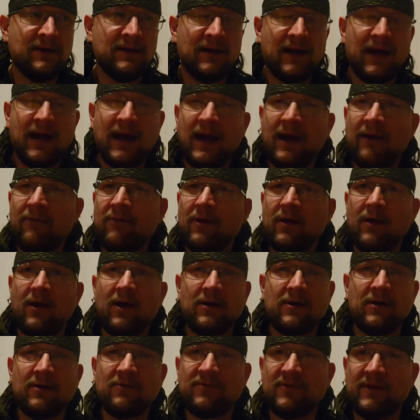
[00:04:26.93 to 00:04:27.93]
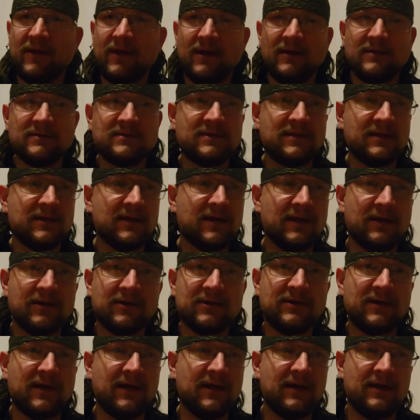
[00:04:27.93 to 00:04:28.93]
I have a lot of things
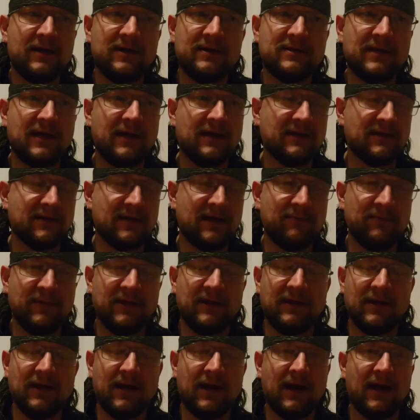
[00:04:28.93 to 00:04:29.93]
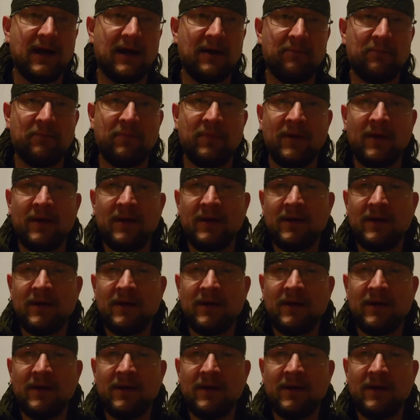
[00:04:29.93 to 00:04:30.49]
that are coming up.